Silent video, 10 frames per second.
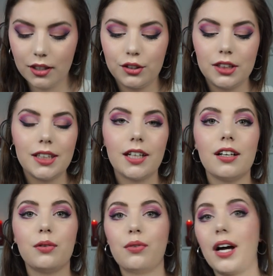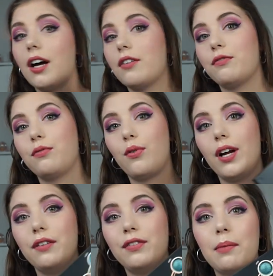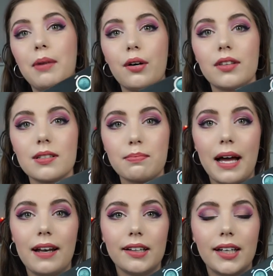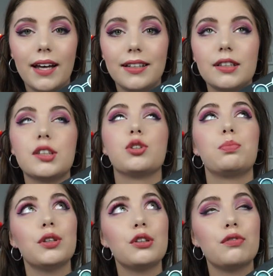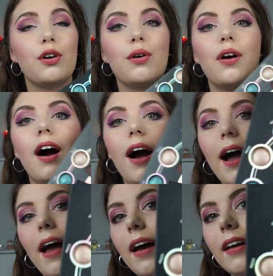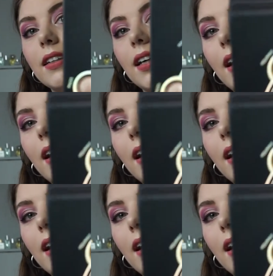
Lucia have raved about this palette and it is beautiful and